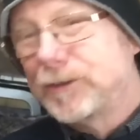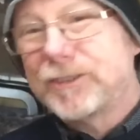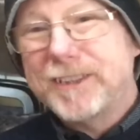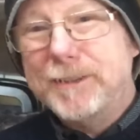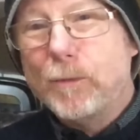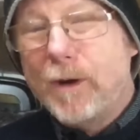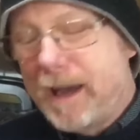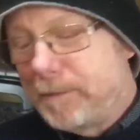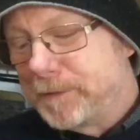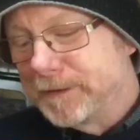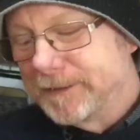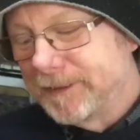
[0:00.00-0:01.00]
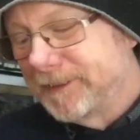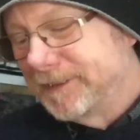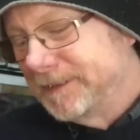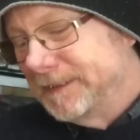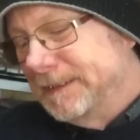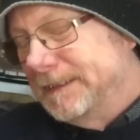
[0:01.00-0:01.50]
see what happens.
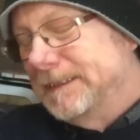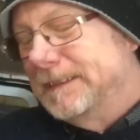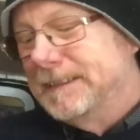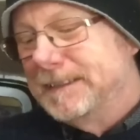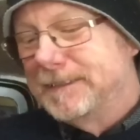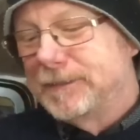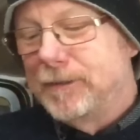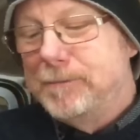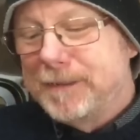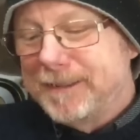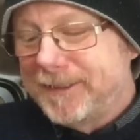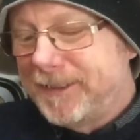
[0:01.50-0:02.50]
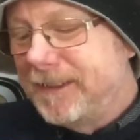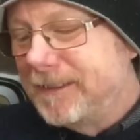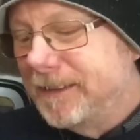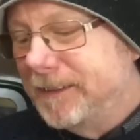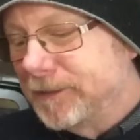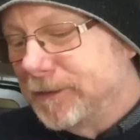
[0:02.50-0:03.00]
So I'm going to send
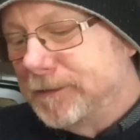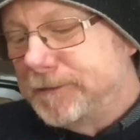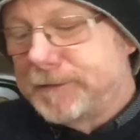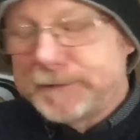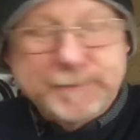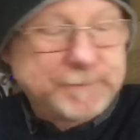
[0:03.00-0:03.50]
these off.